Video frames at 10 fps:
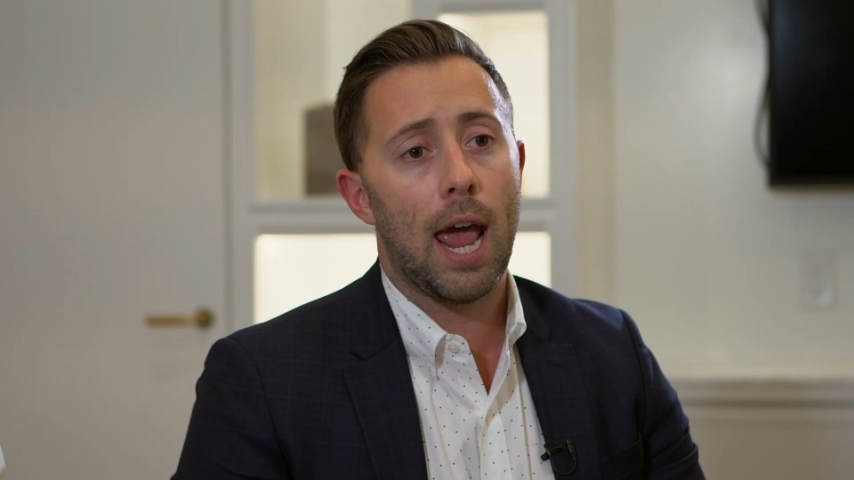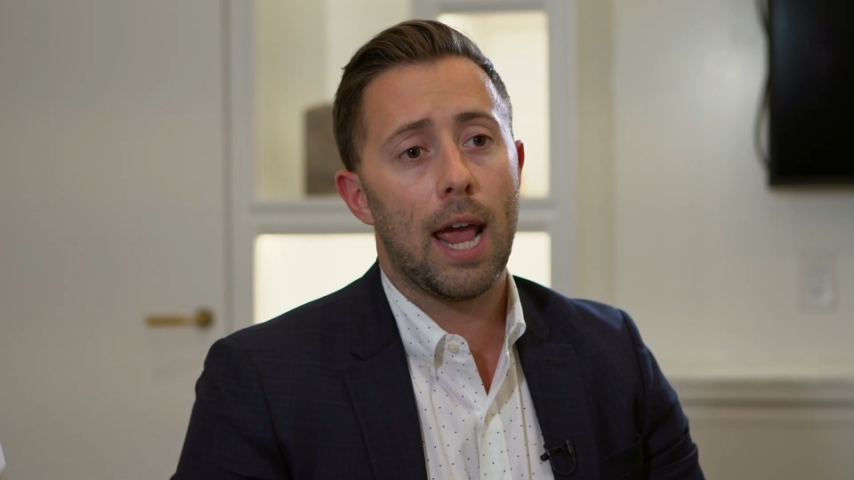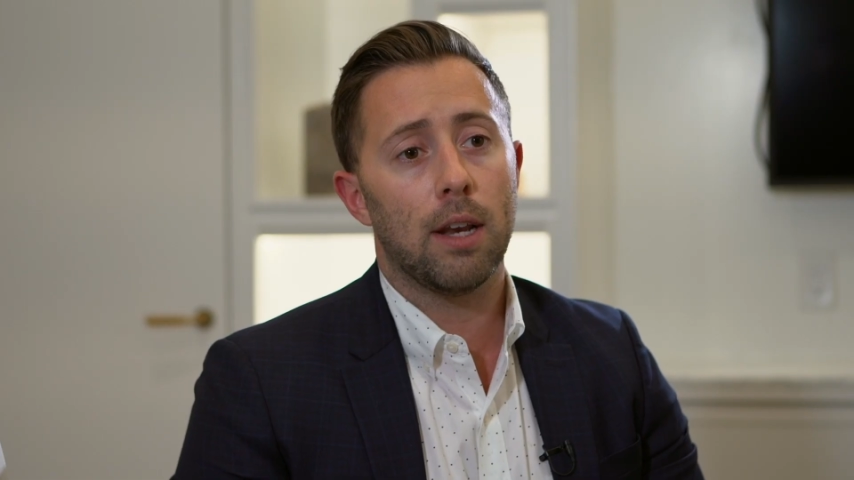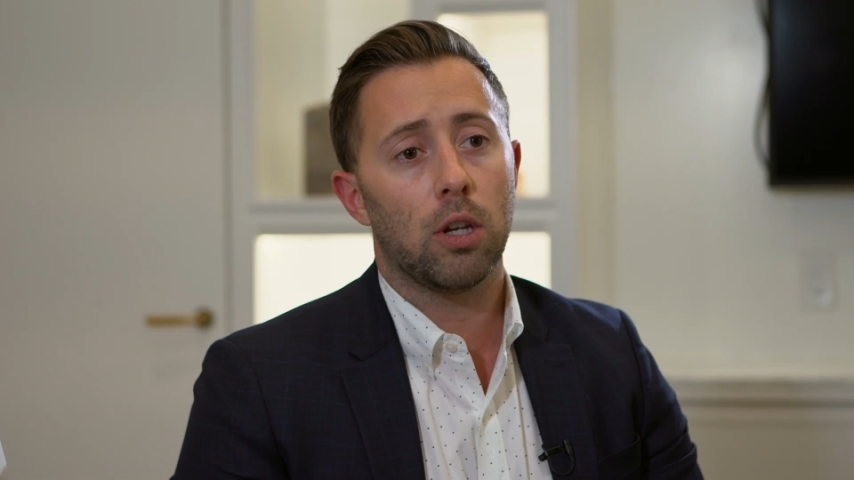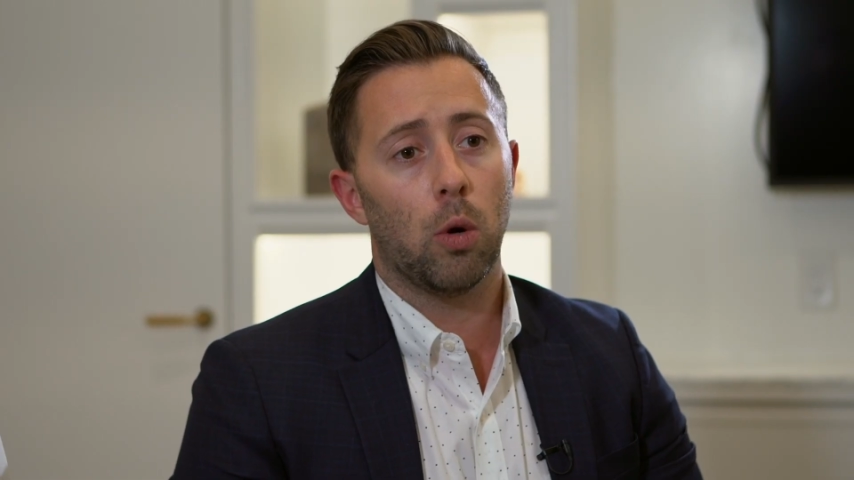
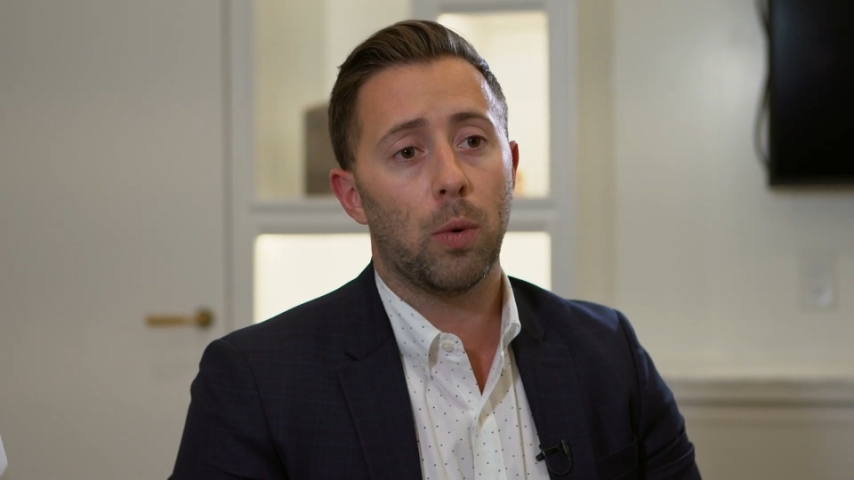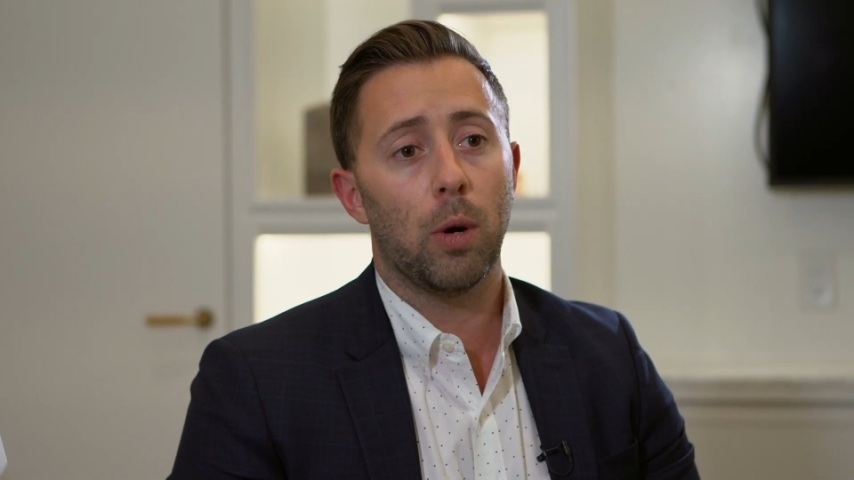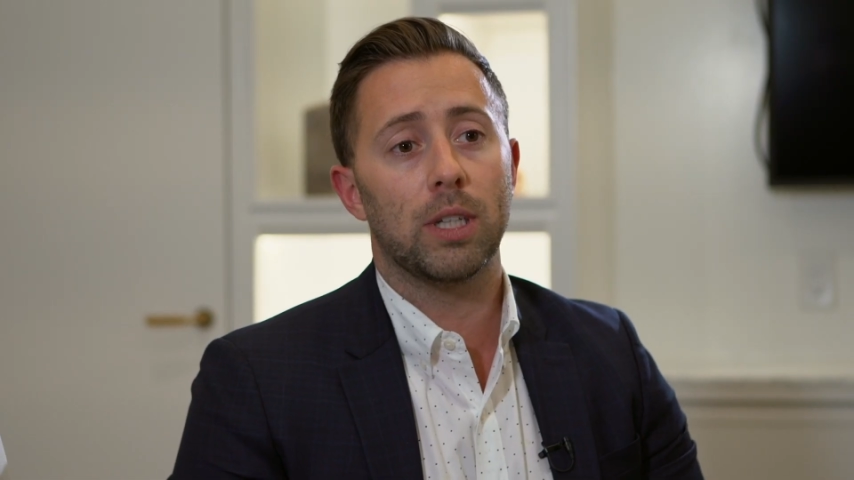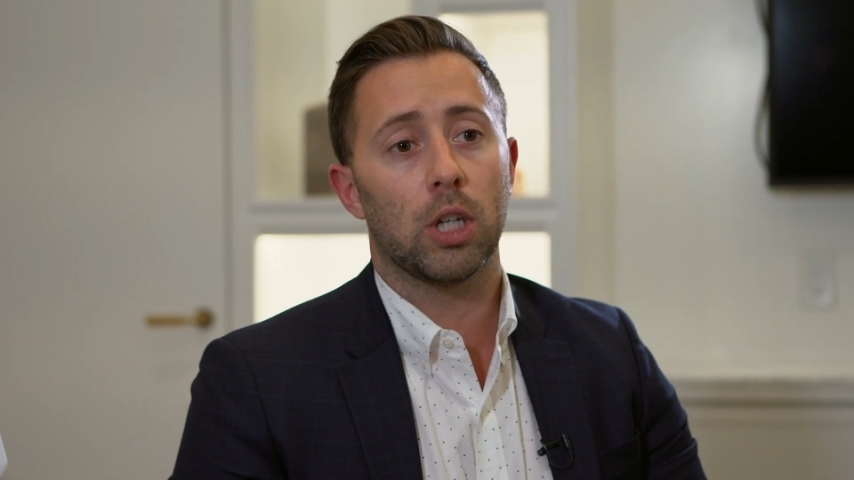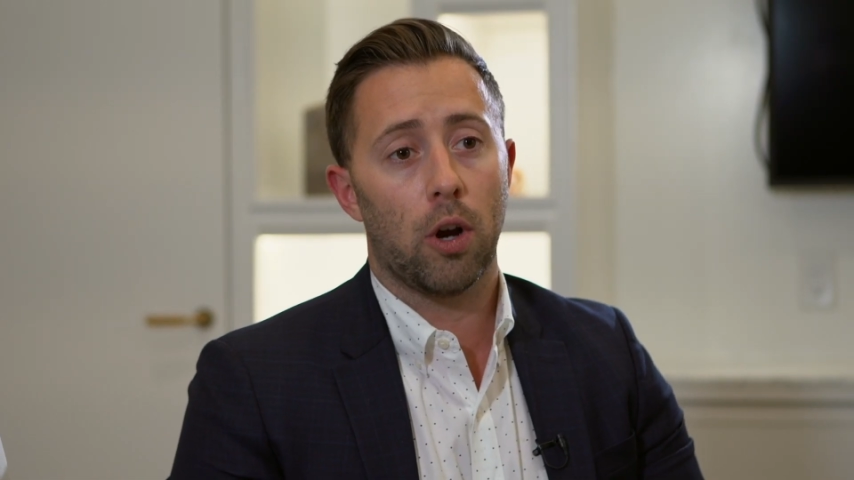And, you know,
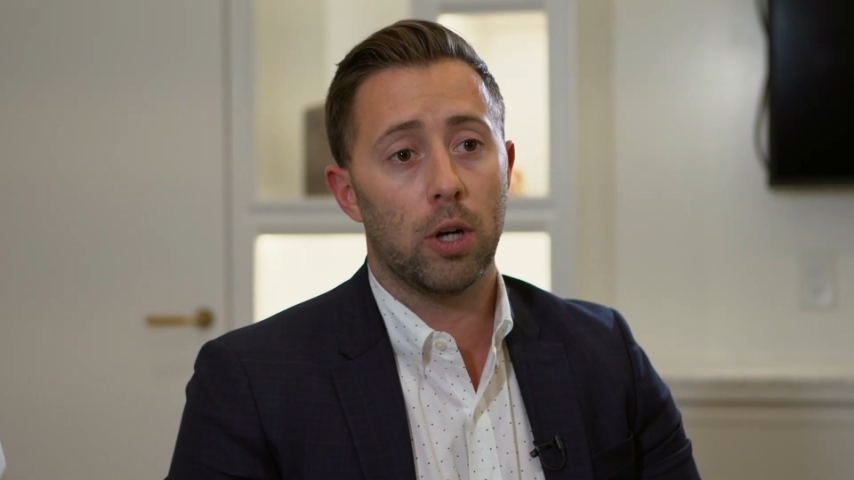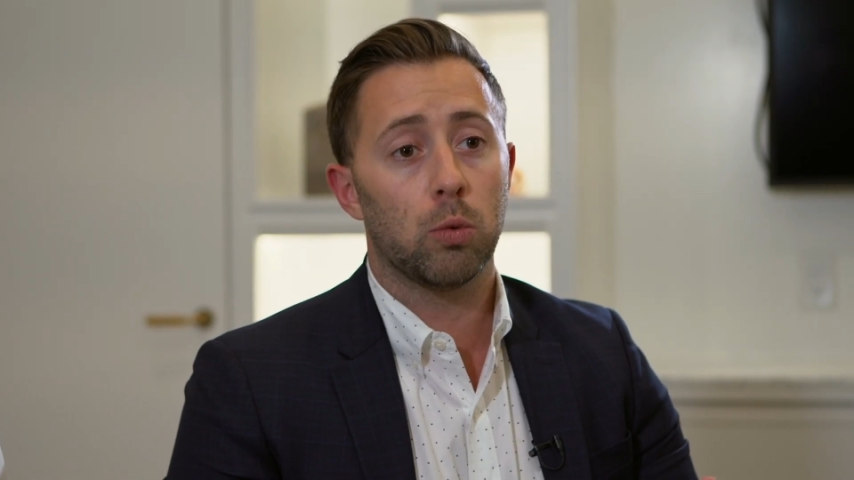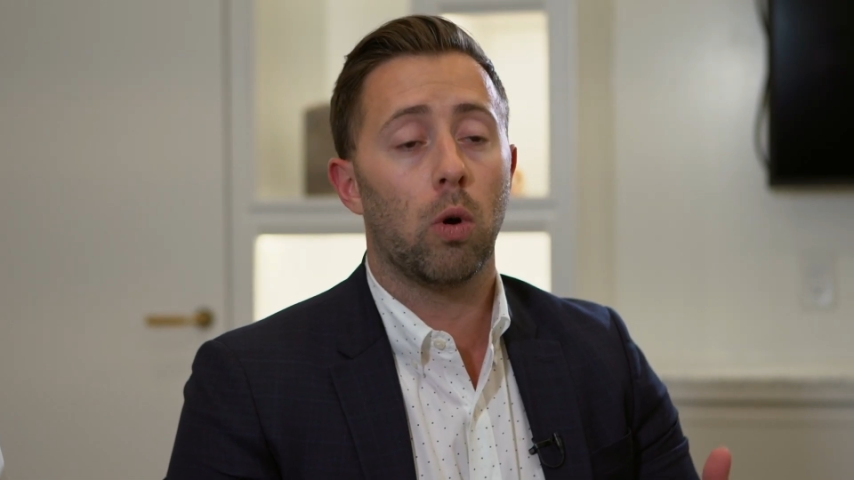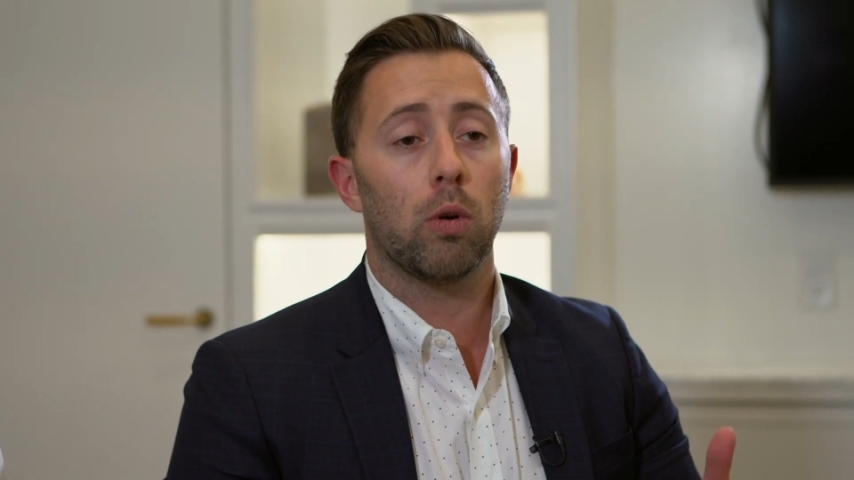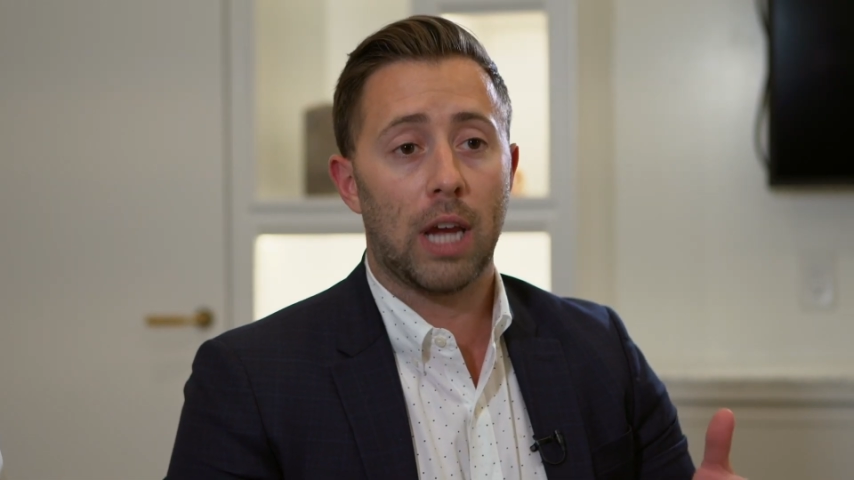we always
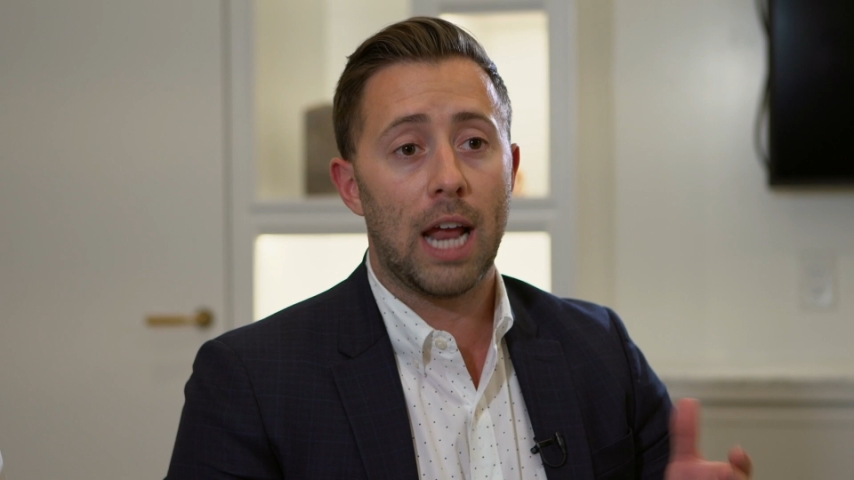encourage, well,